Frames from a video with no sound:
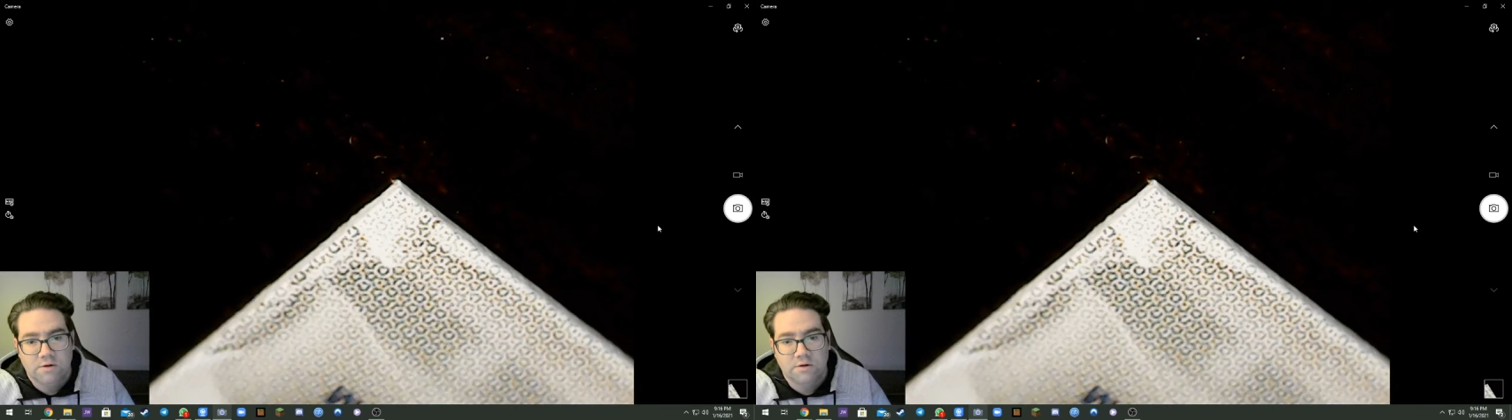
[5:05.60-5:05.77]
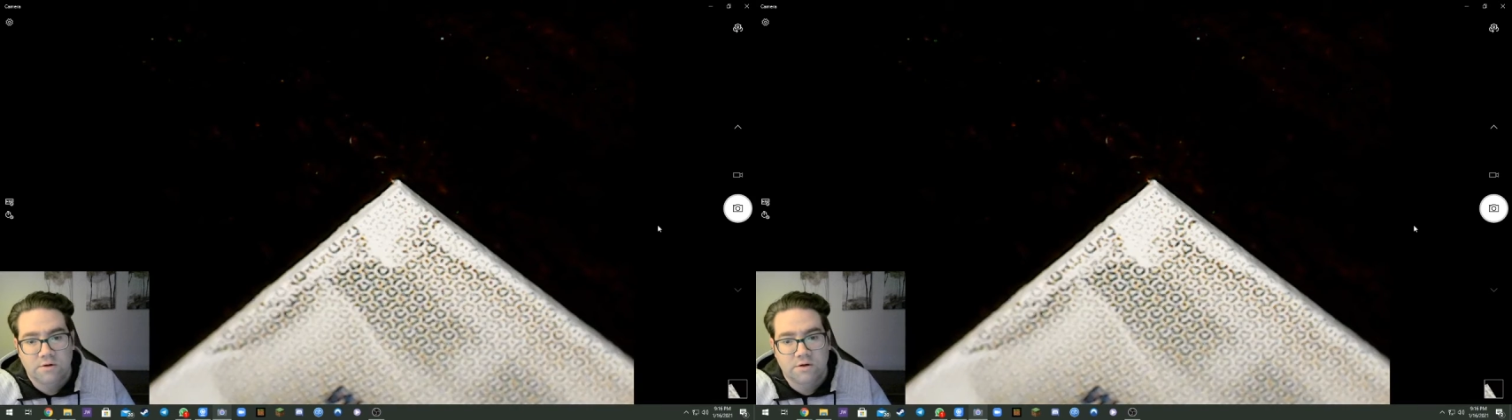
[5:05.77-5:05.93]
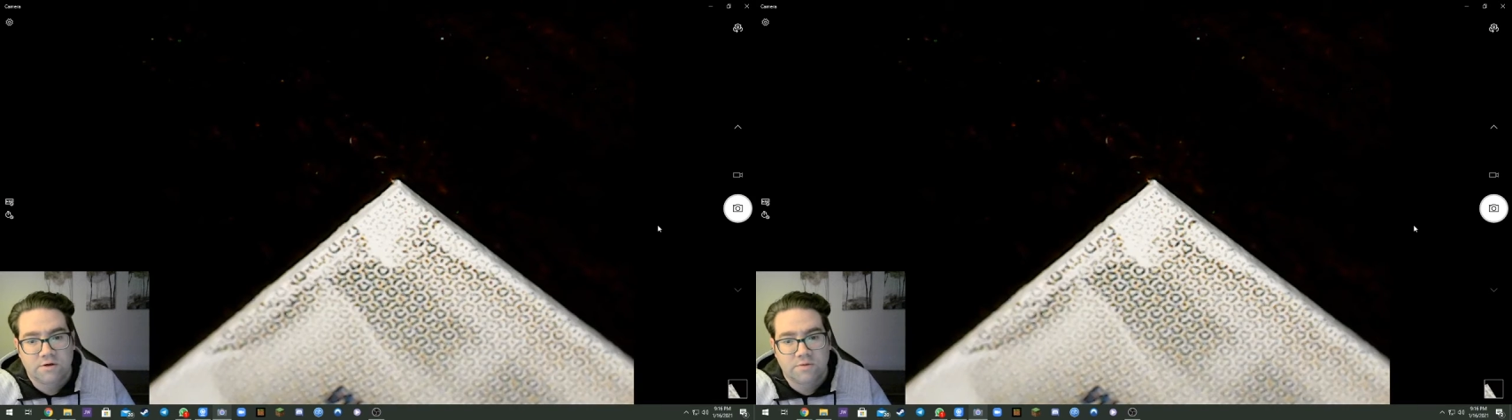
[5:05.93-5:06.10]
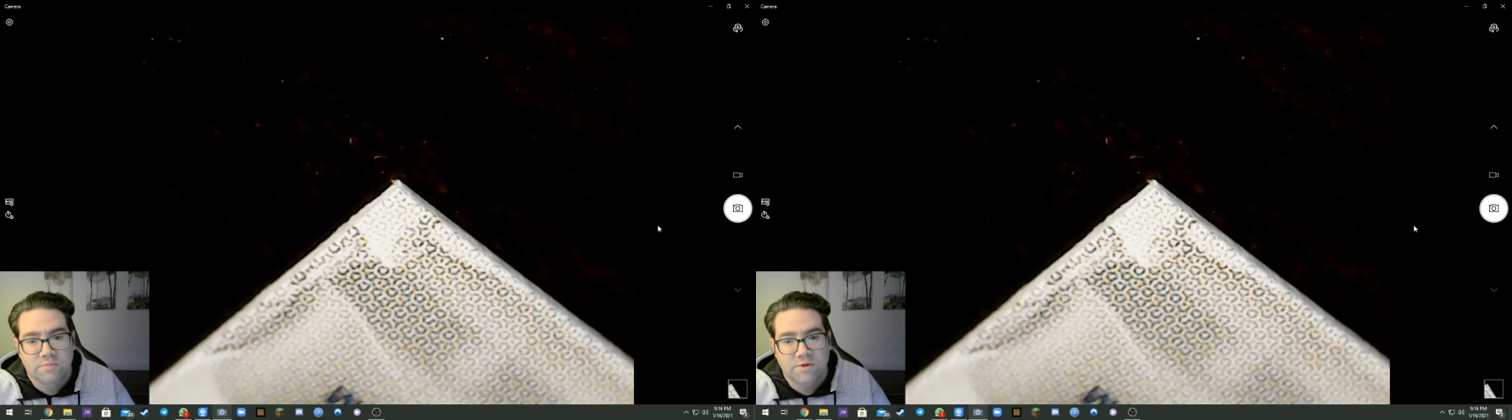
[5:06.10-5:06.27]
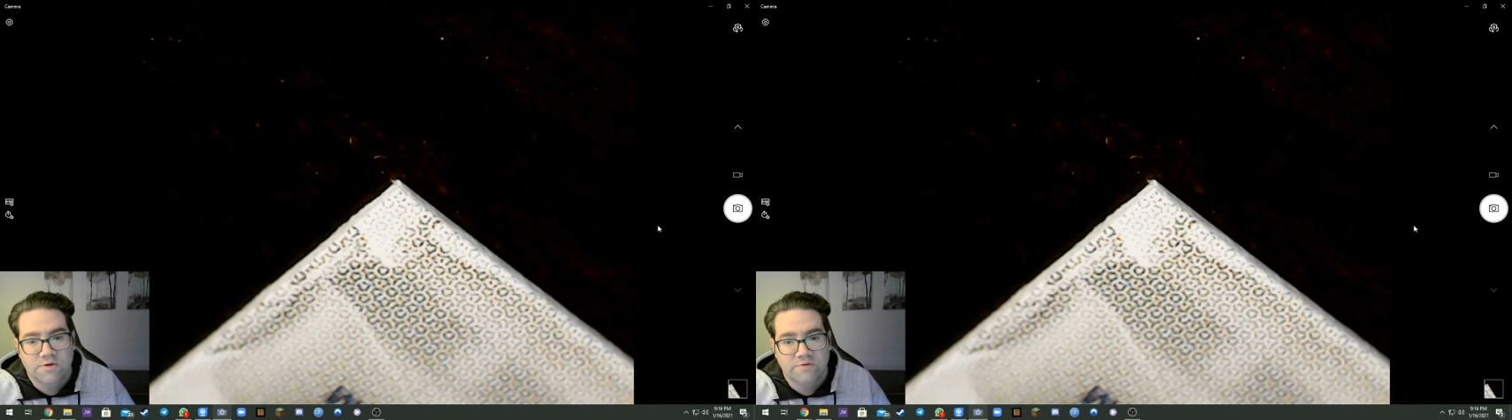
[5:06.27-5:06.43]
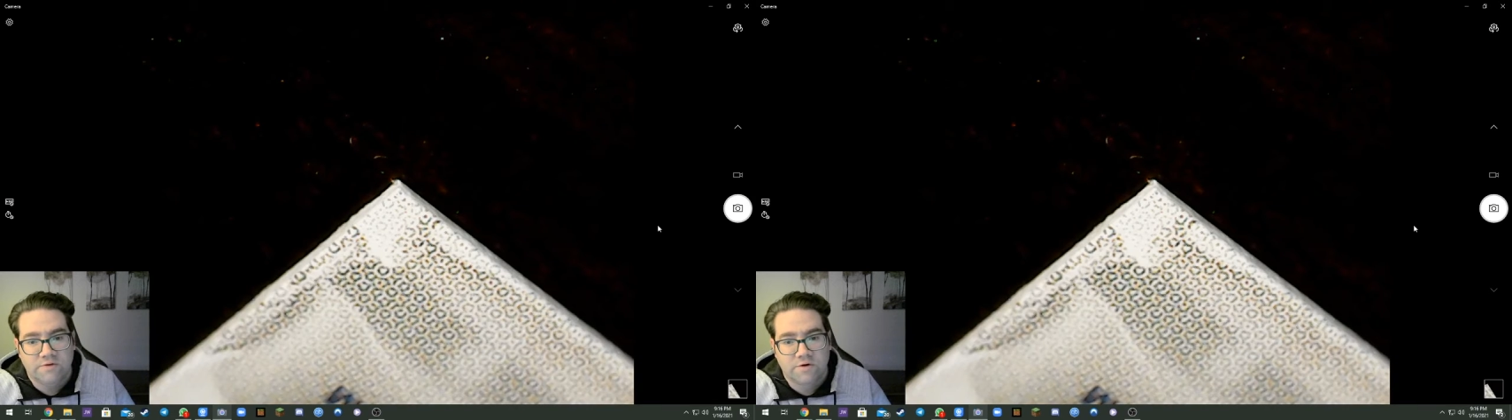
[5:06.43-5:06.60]
Like a
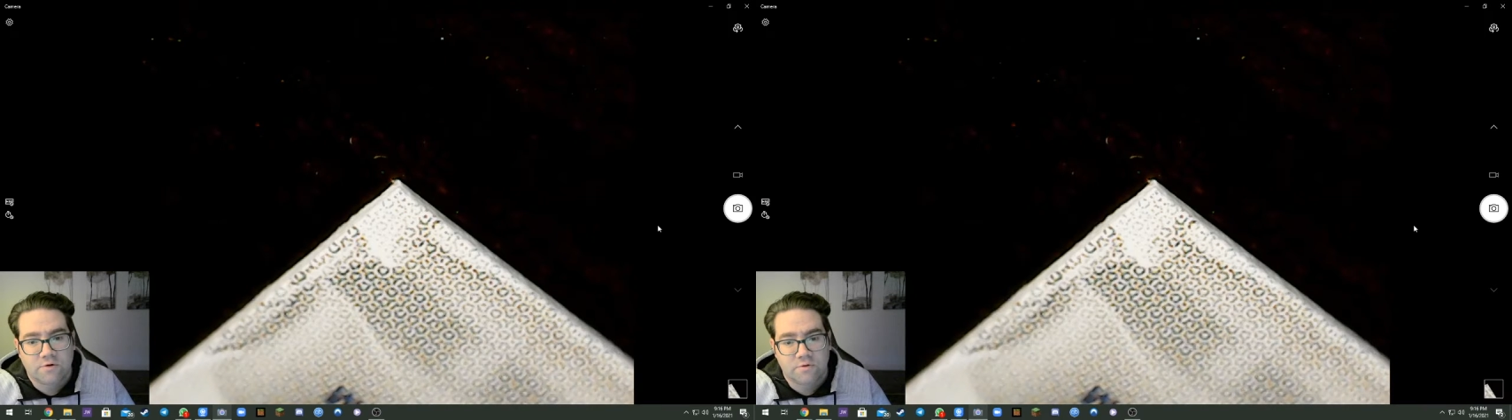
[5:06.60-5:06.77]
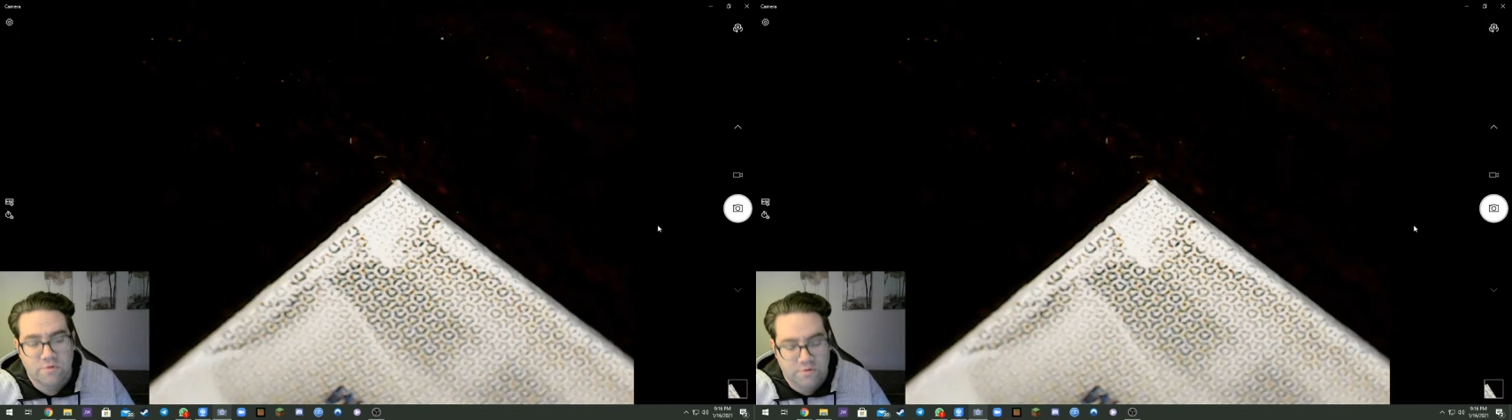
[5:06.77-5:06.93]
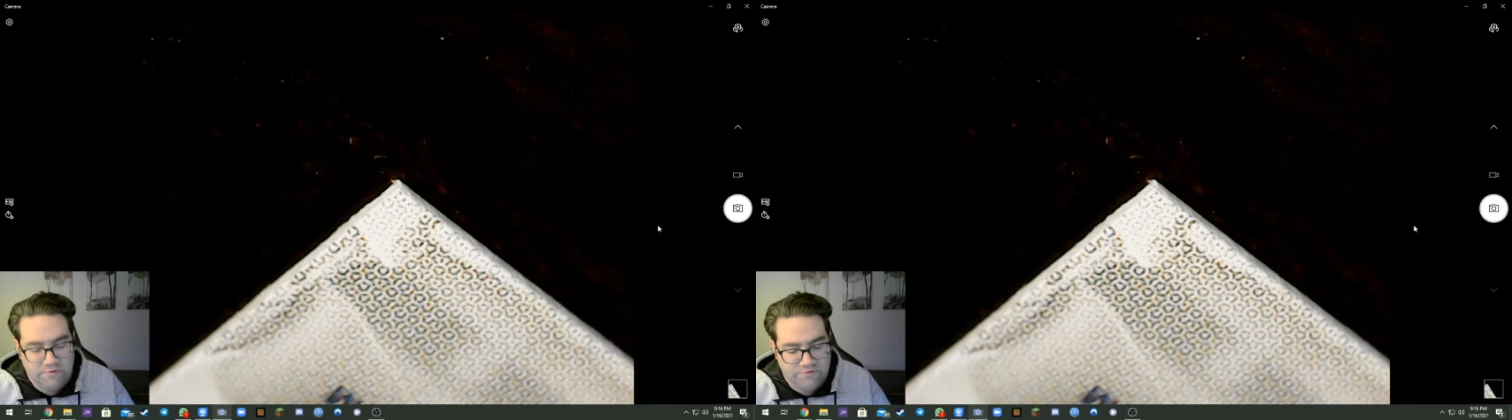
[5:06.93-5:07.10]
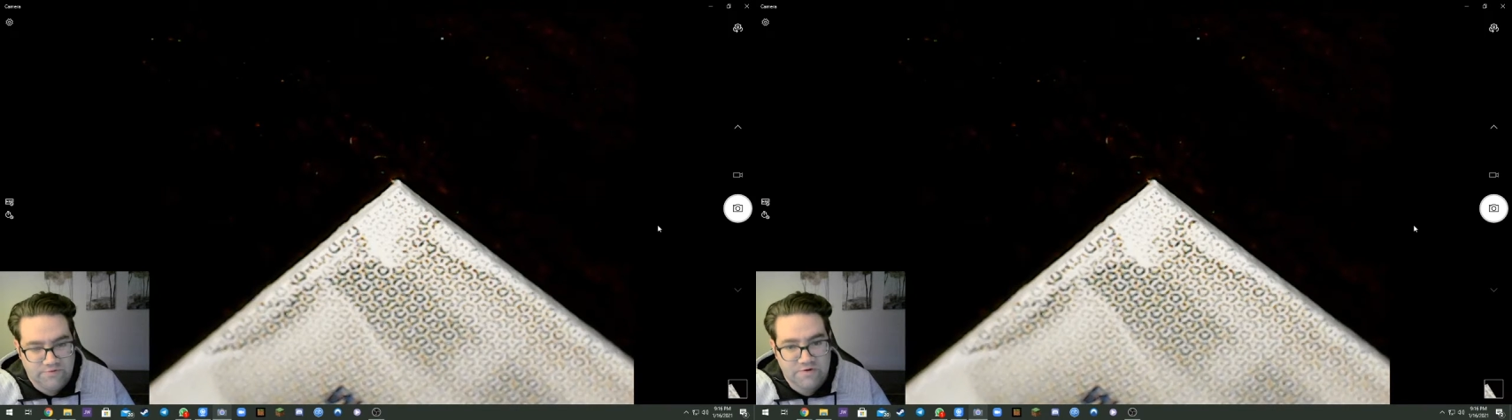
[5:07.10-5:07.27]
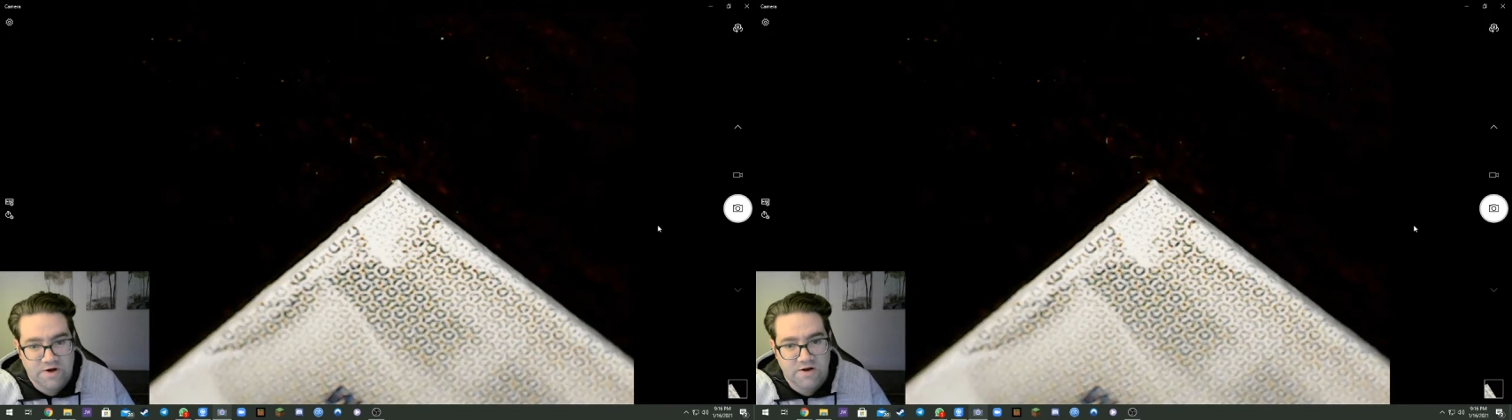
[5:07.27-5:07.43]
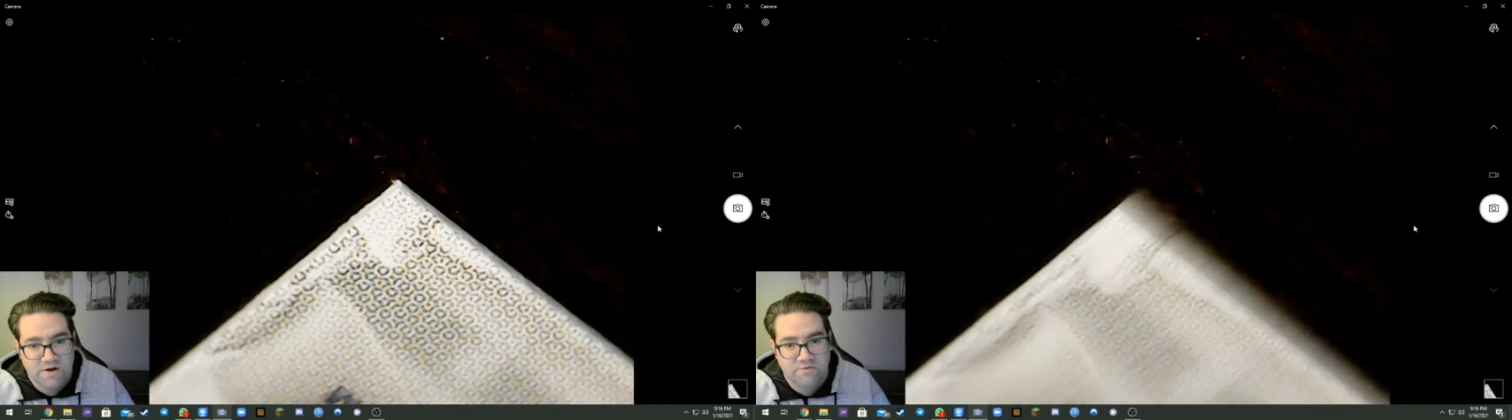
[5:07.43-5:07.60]
piece of the corner is just
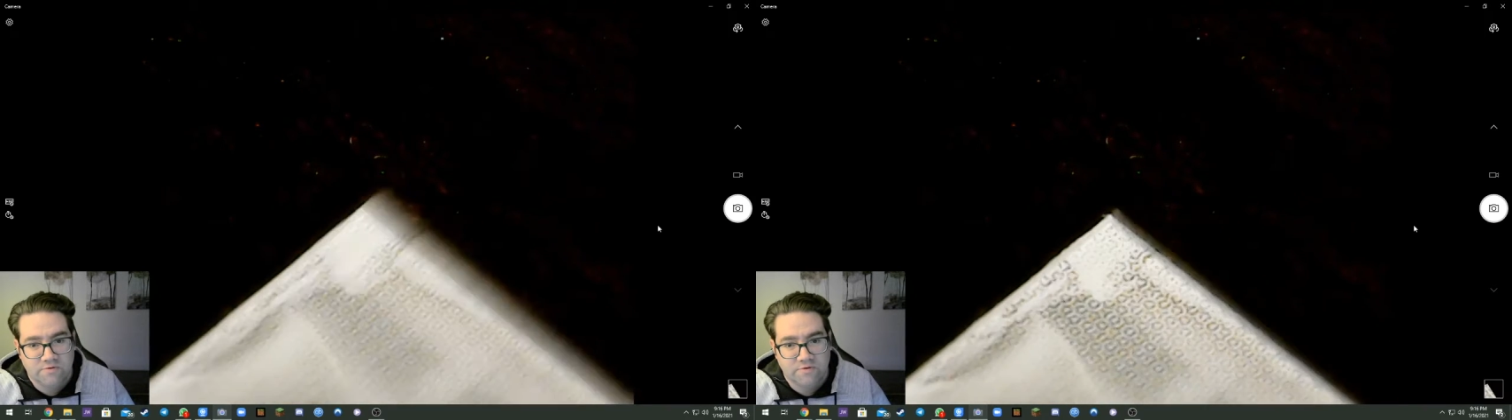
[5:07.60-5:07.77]
kind of